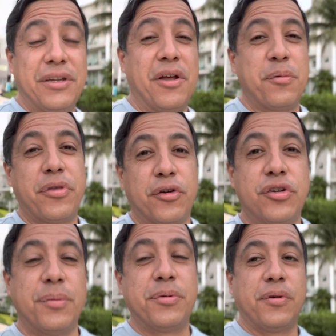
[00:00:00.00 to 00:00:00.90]
done with our
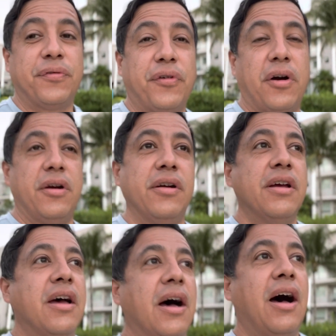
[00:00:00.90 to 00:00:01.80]
trip so far.
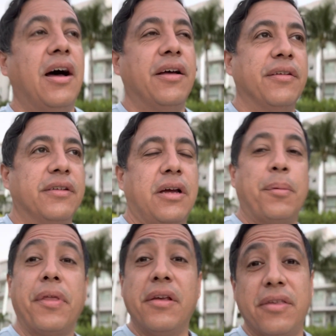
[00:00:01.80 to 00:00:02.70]
A
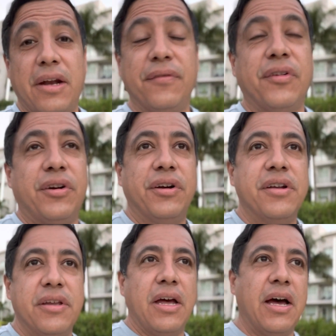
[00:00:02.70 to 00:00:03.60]
couple things that I've
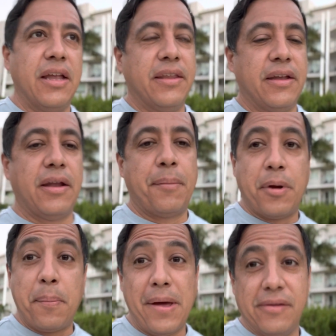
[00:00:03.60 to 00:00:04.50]
learned that I'm
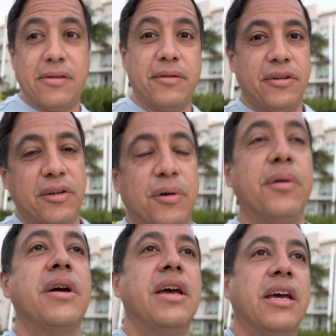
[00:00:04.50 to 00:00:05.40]
gonna pass on to you
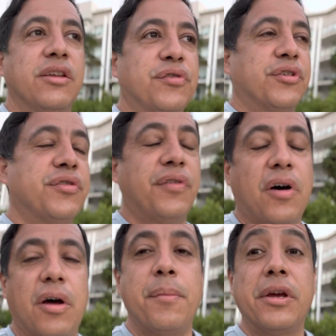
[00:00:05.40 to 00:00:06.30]
is, first of
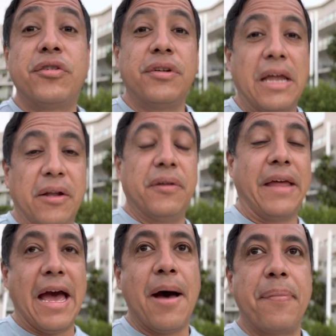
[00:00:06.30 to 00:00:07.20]
all, make sure you download
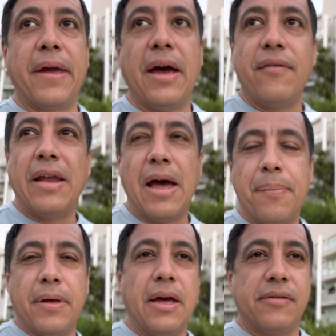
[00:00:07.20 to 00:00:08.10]
the app. They have an
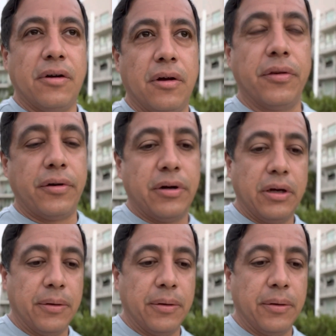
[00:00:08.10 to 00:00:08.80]
app that has all their,